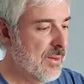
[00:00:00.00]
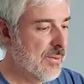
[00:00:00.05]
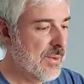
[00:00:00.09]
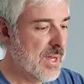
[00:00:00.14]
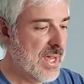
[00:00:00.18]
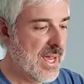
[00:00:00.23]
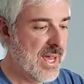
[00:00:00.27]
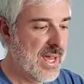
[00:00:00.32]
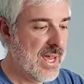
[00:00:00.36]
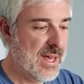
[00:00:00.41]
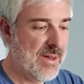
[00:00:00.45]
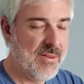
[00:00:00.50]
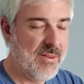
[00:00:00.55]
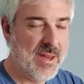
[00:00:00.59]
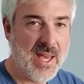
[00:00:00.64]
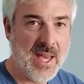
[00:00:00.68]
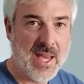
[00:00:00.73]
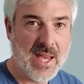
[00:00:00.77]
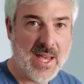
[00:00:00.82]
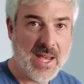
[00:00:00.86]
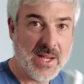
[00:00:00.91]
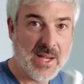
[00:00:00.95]
We have
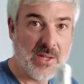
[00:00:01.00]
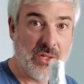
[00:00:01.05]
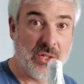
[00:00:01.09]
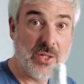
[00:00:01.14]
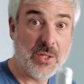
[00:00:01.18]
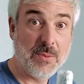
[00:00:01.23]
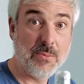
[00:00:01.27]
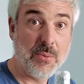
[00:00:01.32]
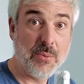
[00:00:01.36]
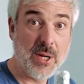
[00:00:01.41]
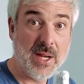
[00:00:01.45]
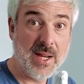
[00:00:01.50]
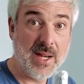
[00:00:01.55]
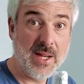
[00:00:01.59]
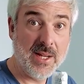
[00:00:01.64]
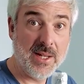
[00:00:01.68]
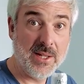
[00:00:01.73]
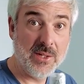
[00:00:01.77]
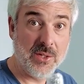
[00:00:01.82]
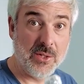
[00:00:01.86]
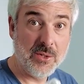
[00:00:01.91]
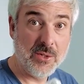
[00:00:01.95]
a spring.
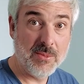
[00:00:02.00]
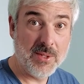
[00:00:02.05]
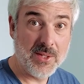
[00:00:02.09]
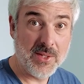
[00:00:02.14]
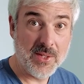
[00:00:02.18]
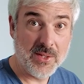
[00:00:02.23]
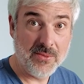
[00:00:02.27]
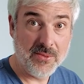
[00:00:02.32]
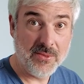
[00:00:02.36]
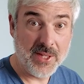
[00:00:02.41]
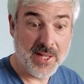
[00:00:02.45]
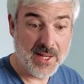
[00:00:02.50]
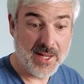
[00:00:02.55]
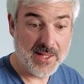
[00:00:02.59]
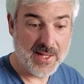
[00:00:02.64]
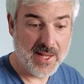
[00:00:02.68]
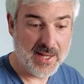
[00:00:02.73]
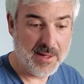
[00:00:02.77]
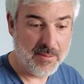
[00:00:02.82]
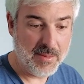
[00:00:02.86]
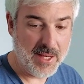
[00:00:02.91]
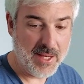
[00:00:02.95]
I assume this is for the
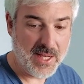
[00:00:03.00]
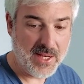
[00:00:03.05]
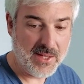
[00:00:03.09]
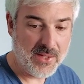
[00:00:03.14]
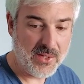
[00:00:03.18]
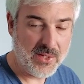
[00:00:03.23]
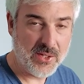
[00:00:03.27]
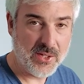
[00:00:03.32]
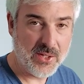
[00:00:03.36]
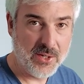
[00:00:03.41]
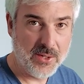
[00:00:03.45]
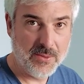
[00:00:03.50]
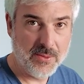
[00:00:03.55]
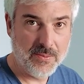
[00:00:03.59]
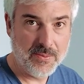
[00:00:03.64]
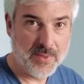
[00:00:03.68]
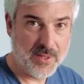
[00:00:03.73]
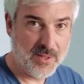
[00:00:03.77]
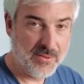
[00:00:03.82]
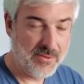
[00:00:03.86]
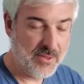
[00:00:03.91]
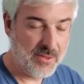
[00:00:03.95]
antenna base.
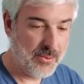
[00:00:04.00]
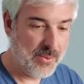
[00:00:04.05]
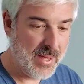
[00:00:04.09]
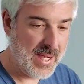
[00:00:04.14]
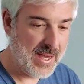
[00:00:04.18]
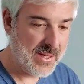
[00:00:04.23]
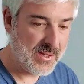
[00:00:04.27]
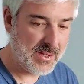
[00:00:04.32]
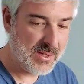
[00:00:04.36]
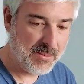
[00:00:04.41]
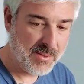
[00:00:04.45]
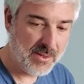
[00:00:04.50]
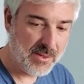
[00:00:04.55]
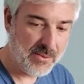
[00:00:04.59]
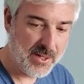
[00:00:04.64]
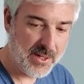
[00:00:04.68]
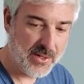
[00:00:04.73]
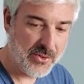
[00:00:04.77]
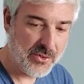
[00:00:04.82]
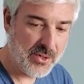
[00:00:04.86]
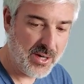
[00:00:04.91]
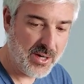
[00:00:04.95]
So, you know, if you whack something
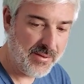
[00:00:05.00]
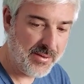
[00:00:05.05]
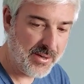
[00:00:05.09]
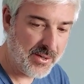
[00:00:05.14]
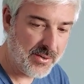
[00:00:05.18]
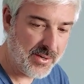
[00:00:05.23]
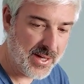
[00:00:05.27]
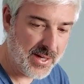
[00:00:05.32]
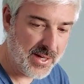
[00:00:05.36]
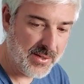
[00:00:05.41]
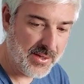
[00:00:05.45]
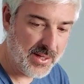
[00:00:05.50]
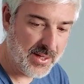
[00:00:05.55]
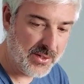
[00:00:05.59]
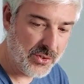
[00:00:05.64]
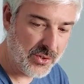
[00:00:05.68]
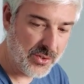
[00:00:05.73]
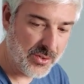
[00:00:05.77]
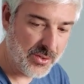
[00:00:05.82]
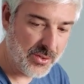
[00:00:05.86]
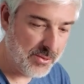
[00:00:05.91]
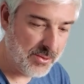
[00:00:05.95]
while you're driving around, that
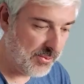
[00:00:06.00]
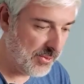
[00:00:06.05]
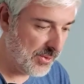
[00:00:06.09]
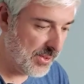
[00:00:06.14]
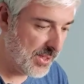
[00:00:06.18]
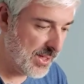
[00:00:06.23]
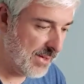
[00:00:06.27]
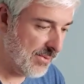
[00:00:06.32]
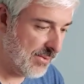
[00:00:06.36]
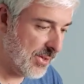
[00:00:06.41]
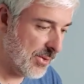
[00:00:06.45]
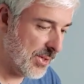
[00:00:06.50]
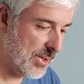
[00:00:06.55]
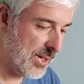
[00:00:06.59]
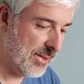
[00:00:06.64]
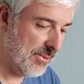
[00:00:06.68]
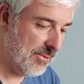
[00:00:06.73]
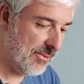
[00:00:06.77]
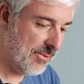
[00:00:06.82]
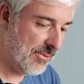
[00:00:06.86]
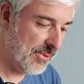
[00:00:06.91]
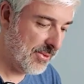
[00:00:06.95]
should hopefully give you
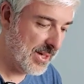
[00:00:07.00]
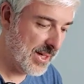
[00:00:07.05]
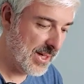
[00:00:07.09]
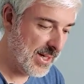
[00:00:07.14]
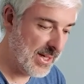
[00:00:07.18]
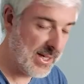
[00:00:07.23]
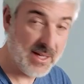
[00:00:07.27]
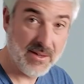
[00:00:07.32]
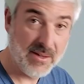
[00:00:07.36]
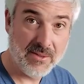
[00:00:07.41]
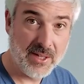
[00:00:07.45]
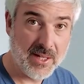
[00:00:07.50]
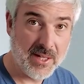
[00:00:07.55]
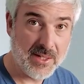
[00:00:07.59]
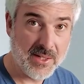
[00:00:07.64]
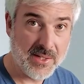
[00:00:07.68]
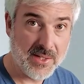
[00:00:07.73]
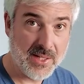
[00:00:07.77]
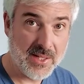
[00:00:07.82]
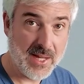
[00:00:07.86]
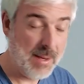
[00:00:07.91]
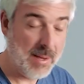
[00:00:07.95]
enough give not
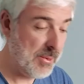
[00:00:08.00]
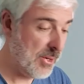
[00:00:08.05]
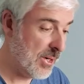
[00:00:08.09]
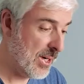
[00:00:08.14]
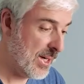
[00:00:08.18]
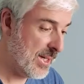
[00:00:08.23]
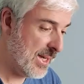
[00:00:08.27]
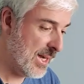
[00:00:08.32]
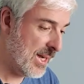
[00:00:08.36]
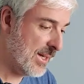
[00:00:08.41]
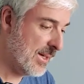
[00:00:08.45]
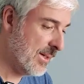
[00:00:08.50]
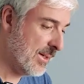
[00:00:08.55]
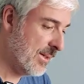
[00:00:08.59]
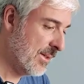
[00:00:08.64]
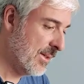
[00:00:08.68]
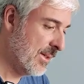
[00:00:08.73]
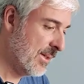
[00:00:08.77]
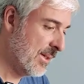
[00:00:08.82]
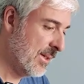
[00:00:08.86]
to snap your antenna.